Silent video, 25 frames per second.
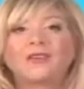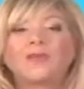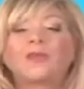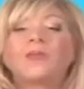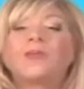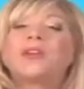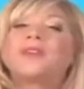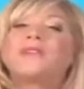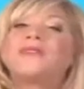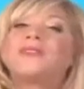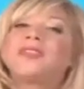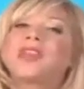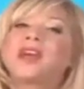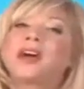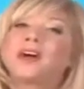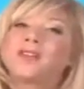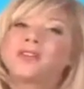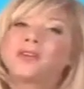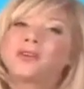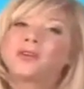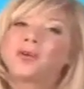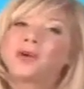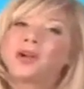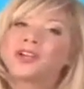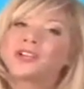One of the
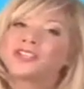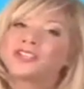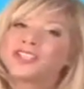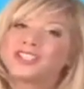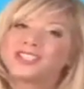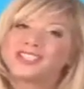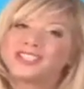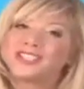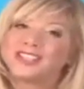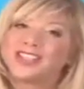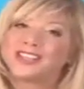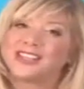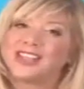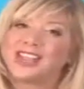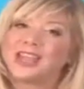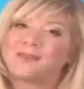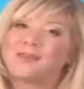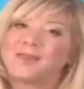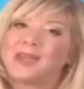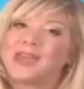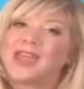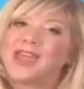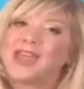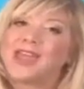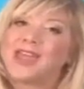other questions that they
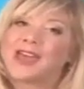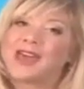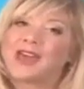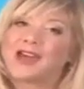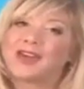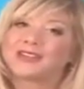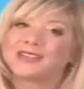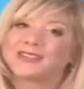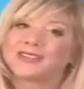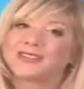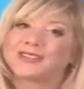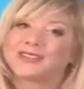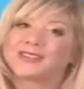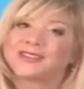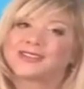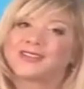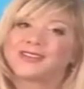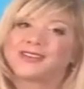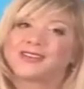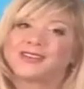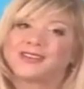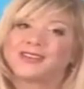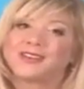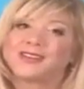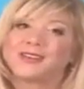may ask,
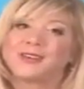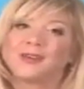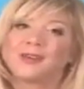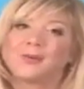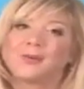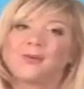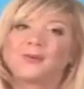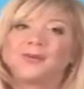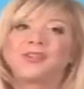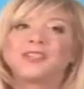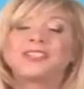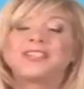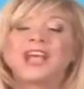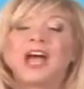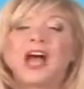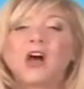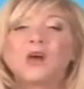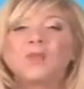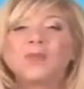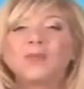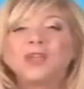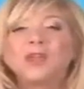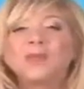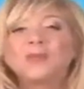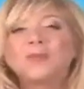tell
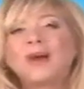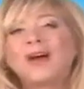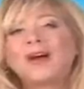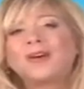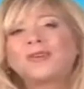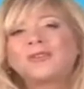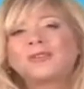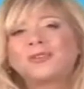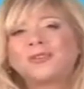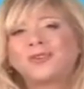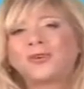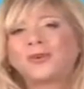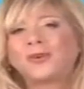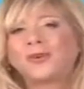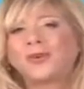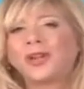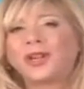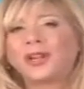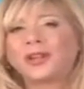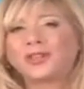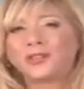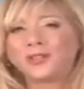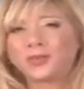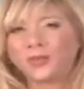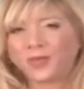me about your
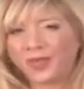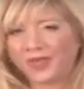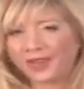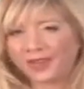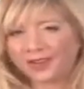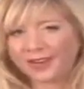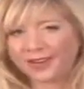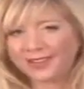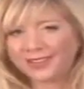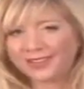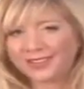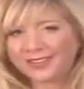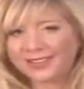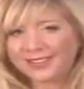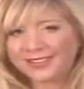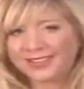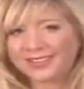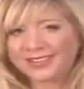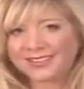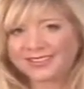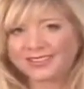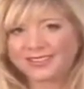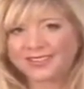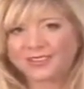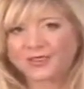greatest weakness.
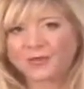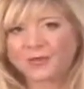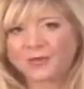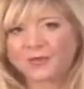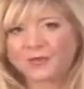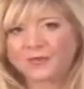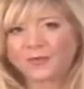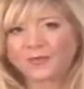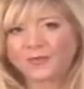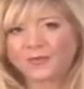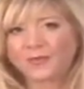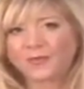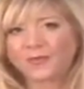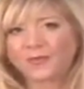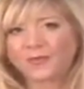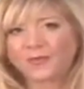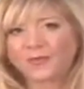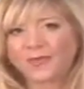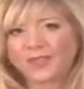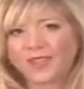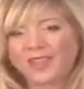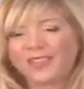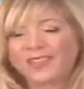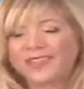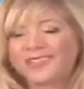
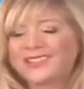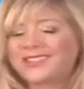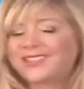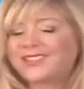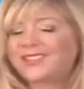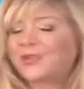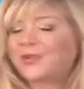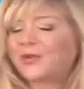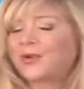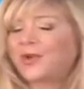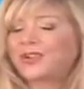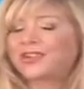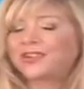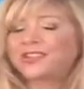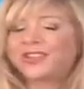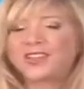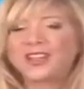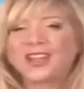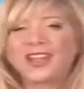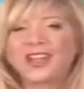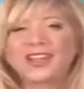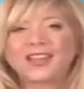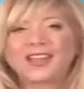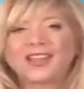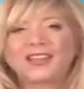And this is a question
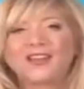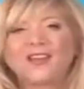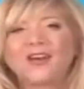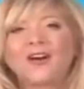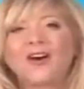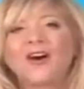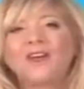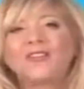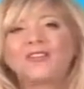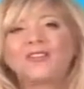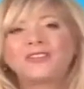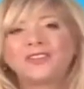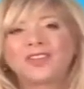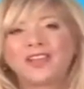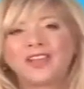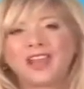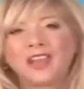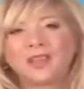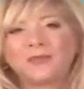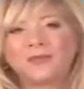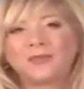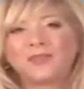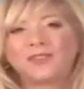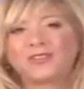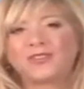that I get all the
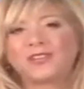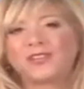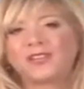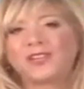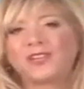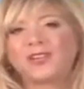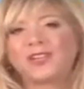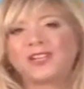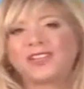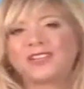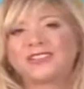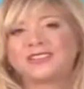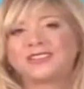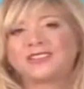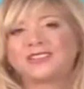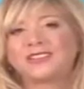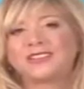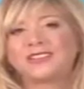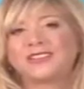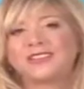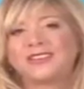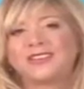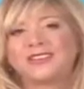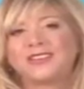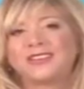time with students.
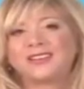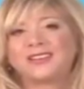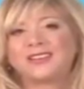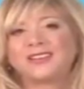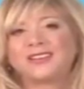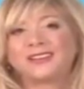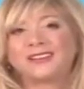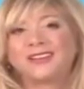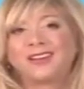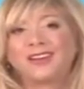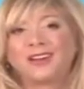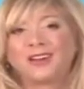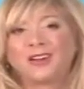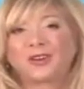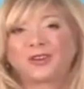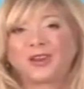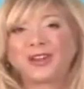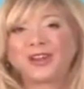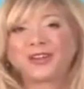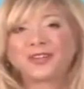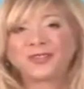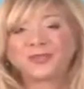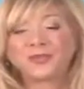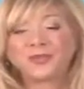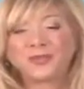A
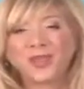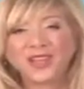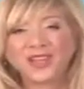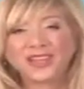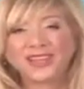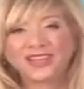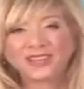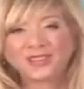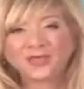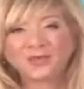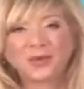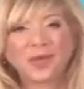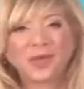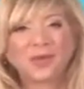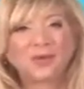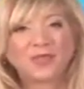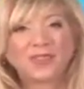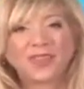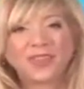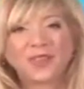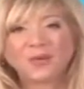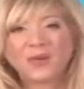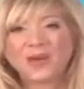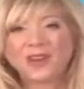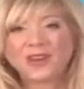greatest weakness, why would
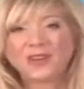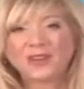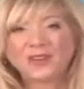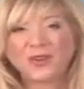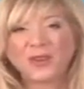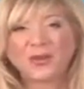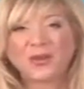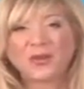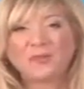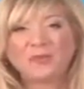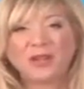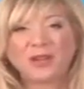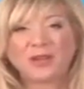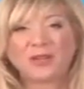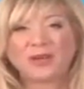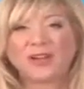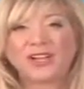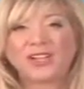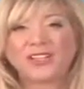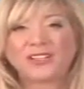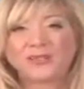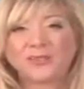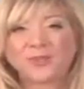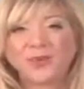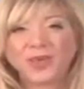they want to know what my
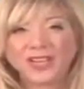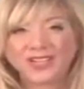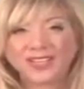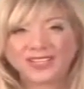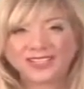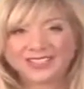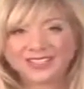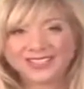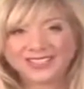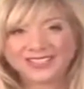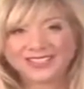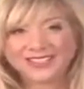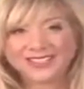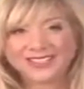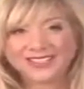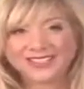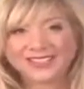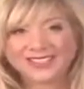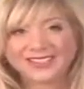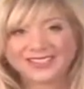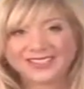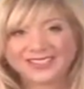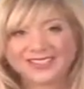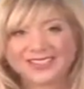greatest weakness is?